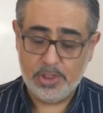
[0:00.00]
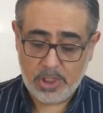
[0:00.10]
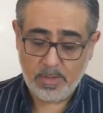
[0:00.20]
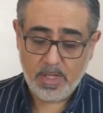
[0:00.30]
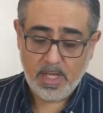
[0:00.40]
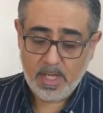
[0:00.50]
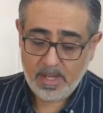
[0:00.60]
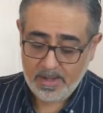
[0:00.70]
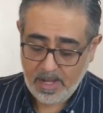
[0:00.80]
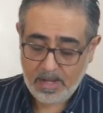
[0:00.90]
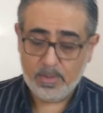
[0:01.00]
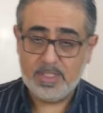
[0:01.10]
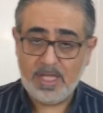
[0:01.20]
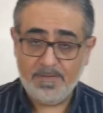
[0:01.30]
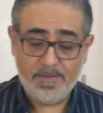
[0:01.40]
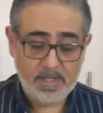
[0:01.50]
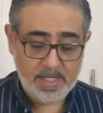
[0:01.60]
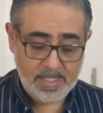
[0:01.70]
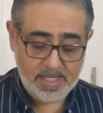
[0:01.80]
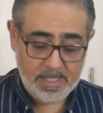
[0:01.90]
So I would
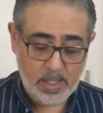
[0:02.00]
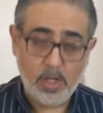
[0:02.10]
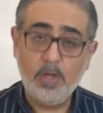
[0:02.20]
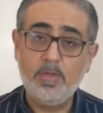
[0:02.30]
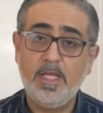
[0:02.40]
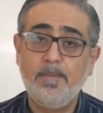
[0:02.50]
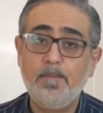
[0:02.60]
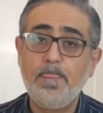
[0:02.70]
definitely include it